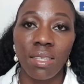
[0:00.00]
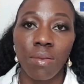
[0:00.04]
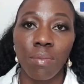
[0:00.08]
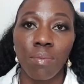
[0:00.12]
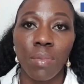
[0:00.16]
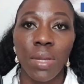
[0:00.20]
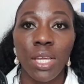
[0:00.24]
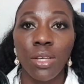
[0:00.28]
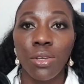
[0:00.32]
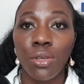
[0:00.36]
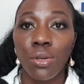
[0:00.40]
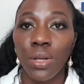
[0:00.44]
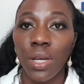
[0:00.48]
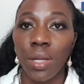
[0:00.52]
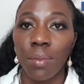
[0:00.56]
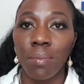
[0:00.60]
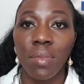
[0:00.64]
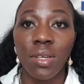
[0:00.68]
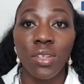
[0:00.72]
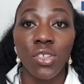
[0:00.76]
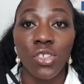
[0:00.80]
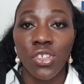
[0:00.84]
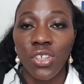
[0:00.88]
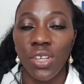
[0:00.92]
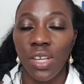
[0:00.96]
The menu can
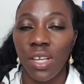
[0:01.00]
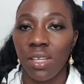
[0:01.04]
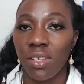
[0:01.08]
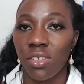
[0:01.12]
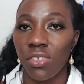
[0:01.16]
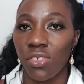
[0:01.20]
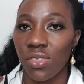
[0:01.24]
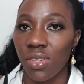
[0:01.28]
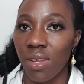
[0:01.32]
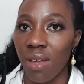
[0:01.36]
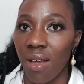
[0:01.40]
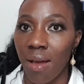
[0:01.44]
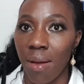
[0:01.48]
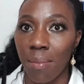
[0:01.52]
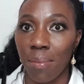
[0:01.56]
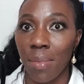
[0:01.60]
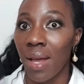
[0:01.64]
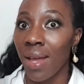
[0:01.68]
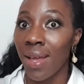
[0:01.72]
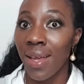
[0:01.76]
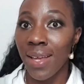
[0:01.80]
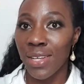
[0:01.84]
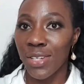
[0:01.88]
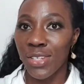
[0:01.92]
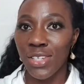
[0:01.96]
be changed to
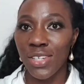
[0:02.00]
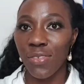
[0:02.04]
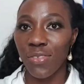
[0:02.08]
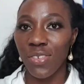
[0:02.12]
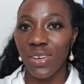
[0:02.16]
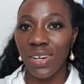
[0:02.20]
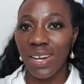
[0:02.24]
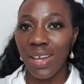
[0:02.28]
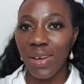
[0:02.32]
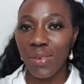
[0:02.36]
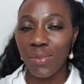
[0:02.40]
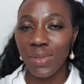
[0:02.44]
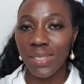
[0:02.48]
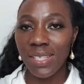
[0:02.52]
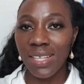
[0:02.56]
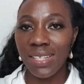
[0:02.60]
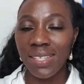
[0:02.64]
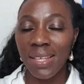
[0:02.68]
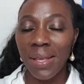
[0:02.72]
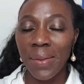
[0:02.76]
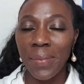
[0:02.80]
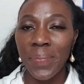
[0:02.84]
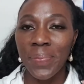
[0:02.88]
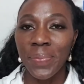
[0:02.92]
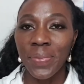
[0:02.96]
different languages.